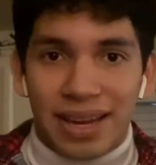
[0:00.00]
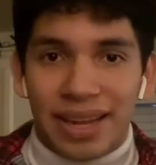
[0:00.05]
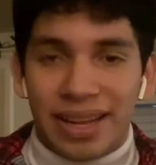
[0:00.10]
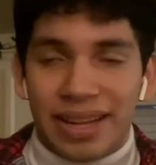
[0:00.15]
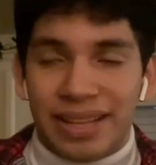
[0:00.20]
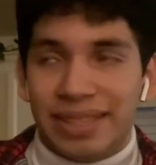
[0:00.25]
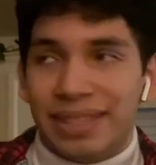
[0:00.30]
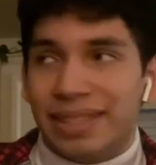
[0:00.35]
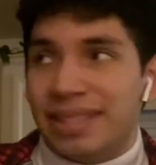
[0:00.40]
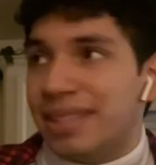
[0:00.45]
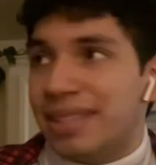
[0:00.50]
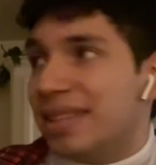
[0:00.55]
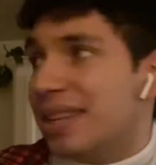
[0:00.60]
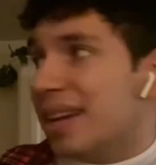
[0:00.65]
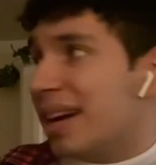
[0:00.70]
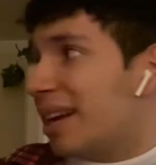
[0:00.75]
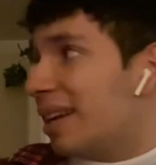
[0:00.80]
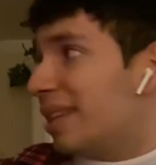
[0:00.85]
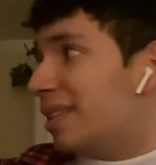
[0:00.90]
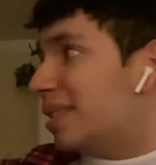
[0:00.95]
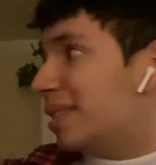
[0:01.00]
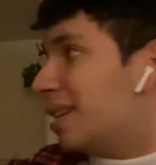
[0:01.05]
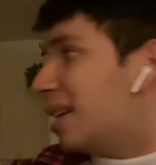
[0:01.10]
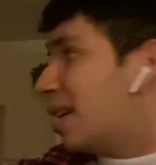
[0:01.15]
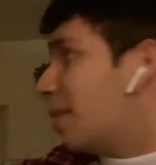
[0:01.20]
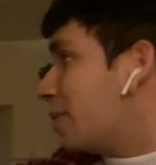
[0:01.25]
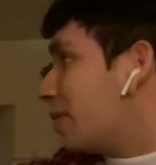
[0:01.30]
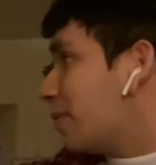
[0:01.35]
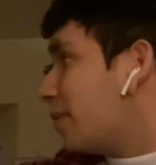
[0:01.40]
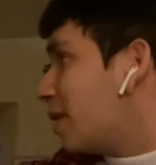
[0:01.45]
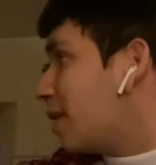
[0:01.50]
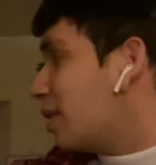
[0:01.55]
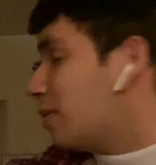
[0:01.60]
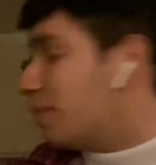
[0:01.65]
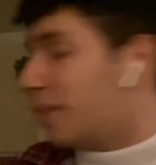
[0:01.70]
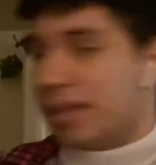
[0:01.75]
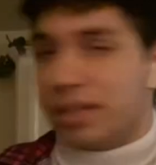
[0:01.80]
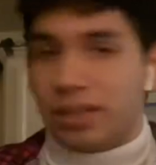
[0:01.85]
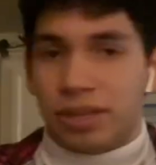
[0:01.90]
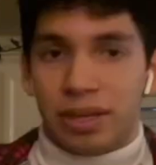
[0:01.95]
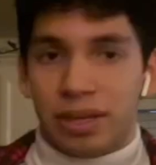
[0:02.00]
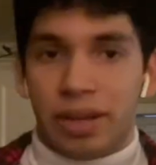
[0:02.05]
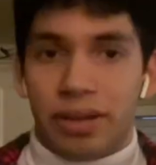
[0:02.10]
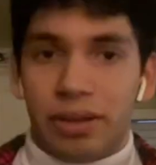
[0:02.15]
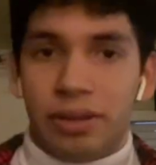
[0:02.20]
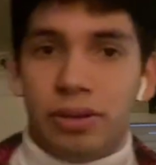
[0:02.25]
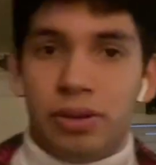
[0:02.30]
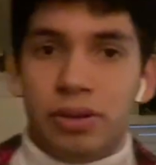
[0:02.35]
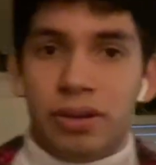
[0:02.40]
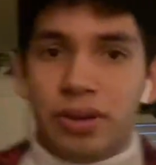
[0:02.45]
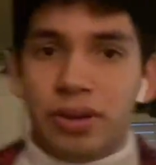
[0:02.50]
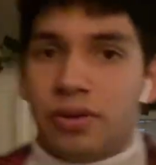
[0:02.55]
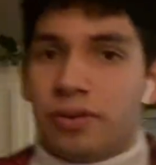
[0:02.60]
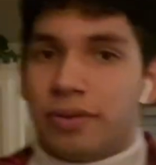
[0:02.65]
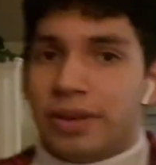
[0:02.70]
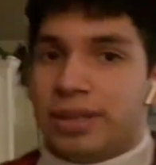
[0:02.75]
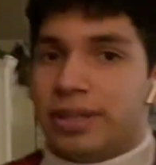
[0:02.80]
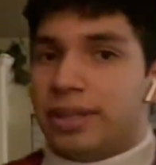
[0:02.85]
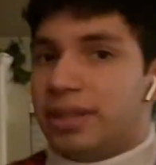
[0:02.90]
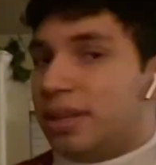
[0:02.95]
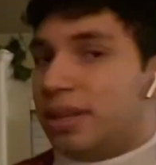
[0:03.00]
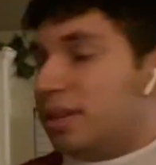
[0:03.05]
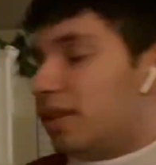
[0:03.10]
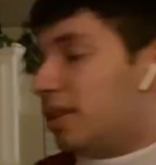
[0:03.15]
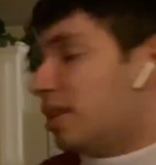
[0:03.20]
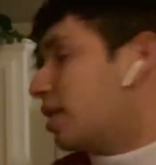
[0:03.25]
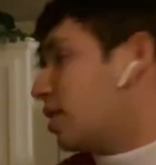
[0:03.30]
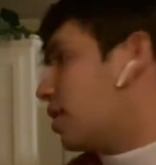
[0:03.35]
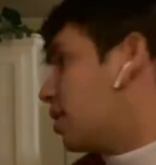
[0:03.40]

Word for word: it's time already, which uh, you can already see, like,